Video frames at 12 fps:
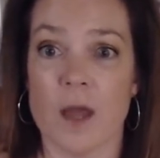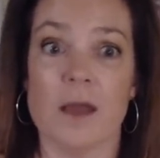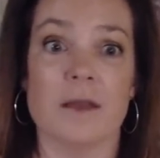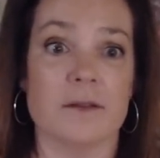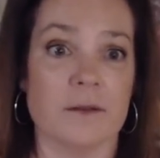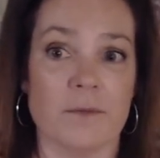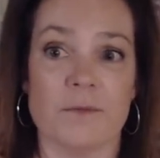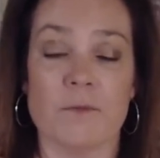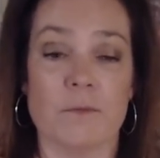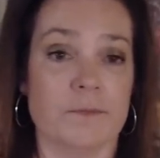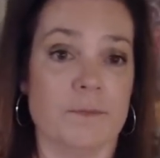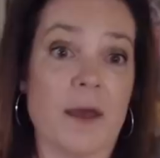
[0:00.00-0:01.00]
is a
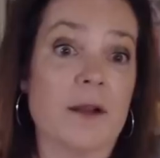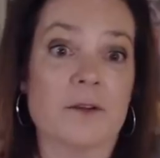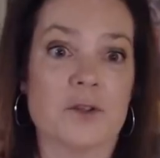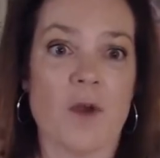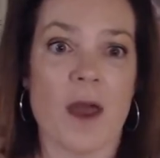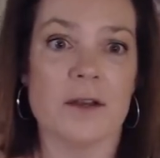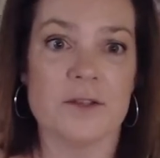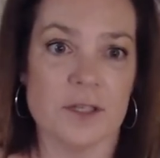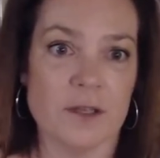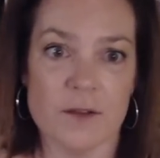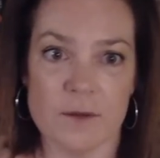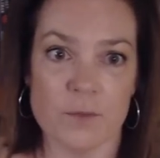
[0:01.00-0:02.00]
better
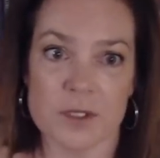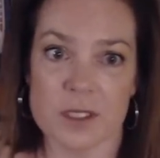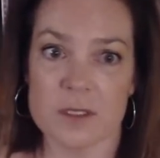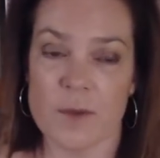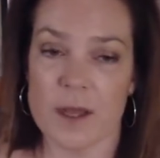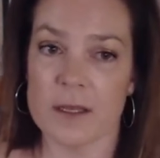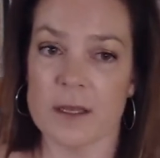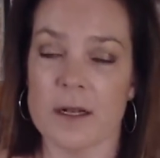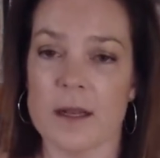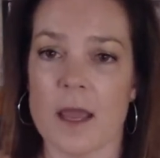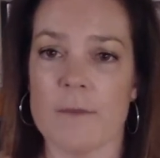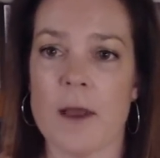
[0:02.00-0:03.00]
strategy than participating in
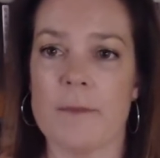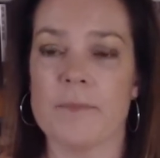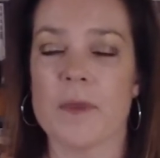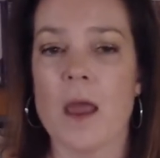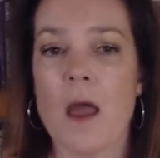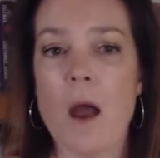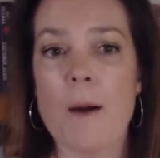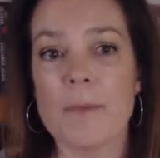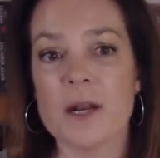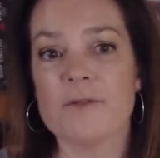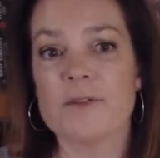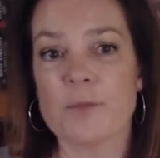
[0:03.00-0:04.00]
an AMM.
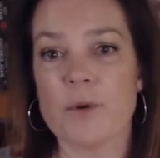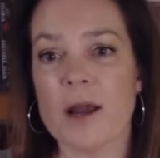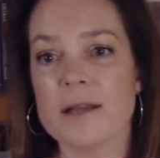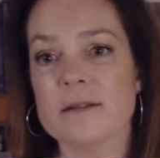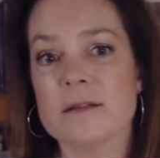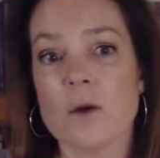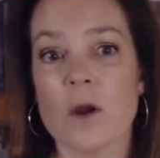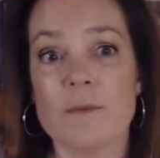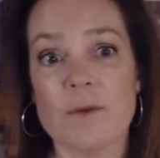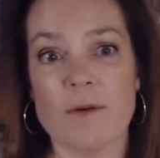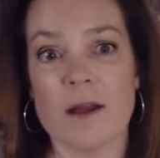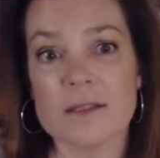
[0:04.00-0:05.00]
But if the price is going to
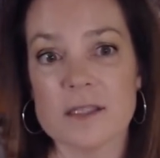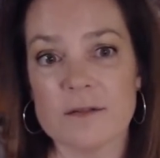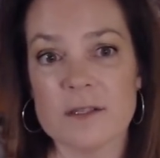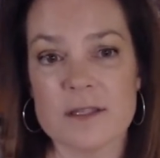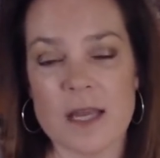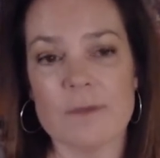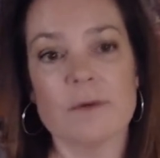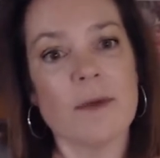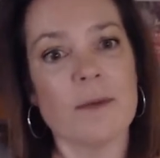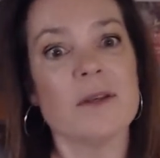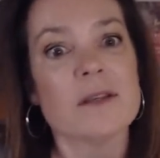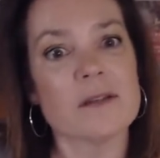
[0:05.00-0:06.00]
be relatively stable,
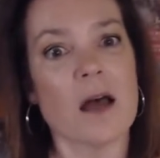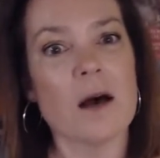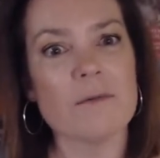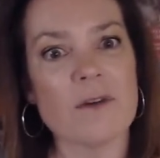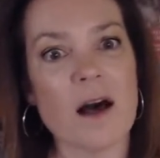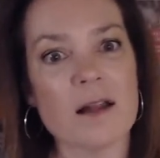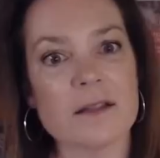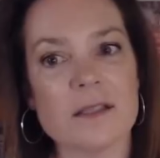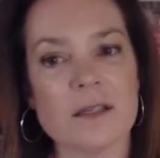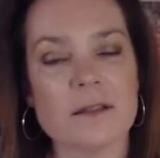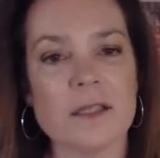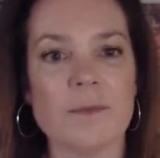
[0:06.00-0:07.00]
maybe some
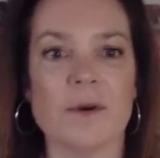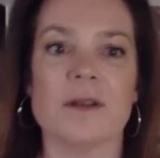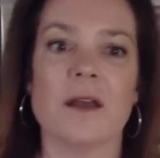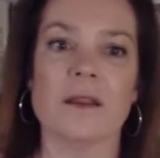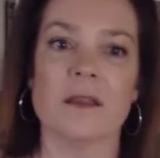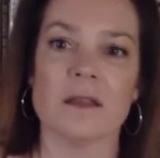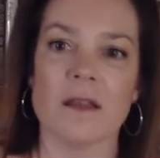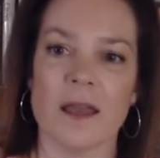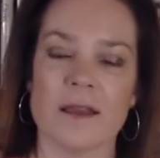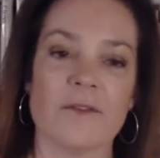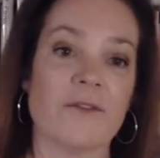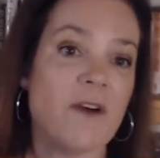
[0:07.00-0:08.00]
volatility, but nothing
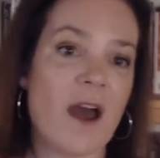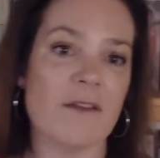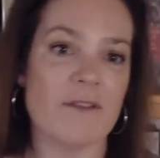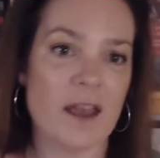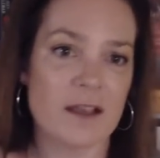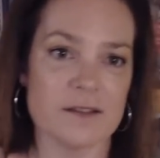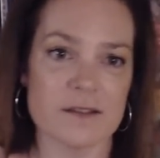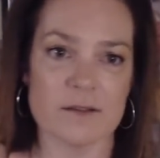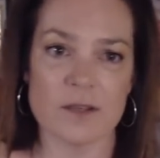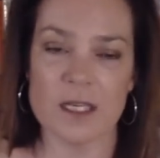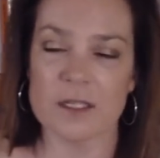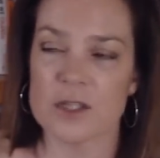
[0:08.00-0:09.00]
like 5x
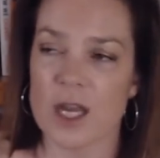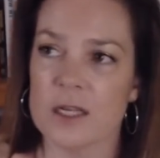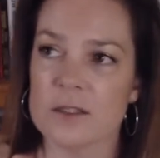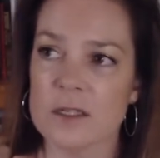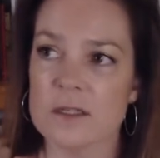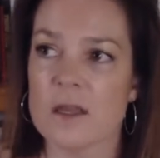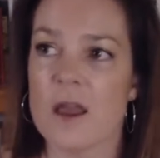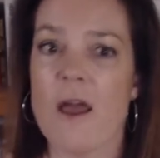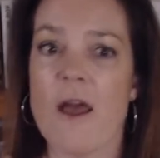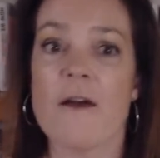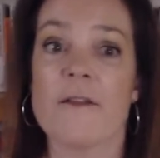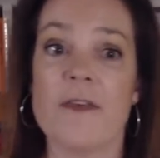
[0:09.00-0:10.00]
changes,
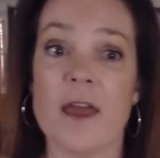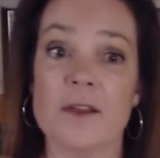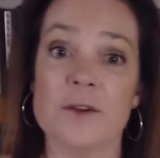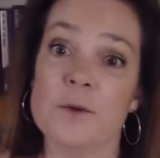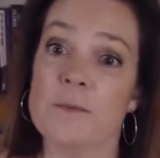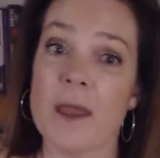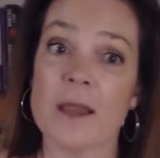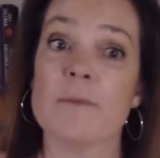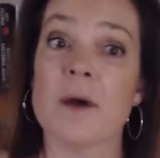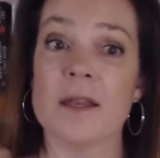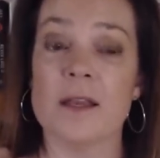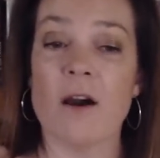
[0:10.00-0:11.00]
then you make
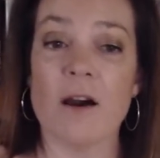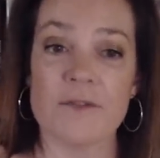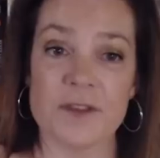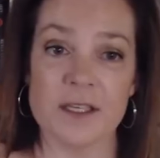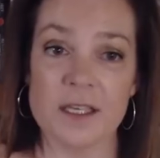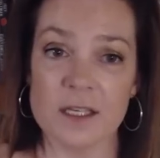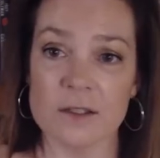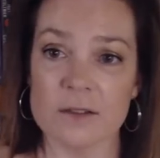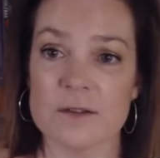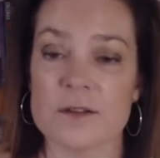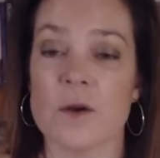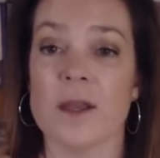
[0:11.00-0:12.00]
money off the
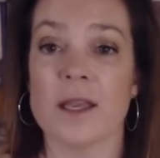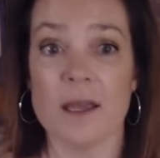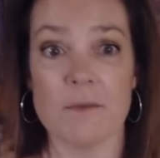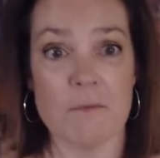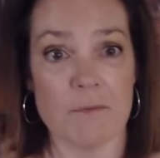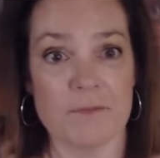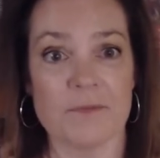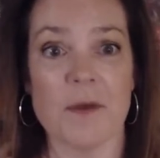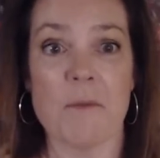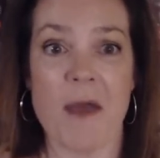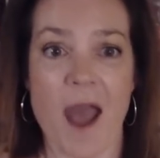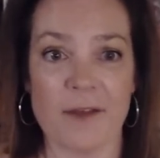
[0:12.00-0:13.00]
yield. So it can
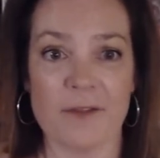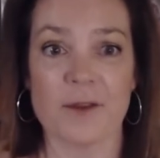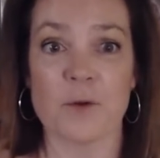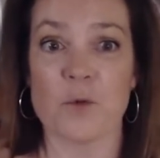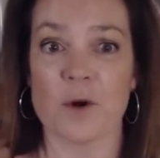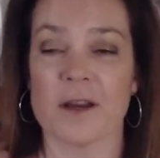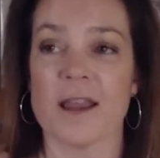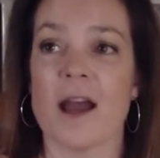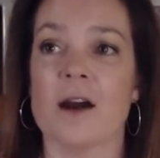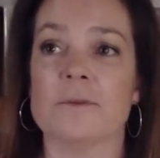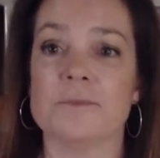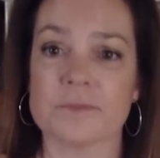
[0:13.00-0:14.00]
the math can work out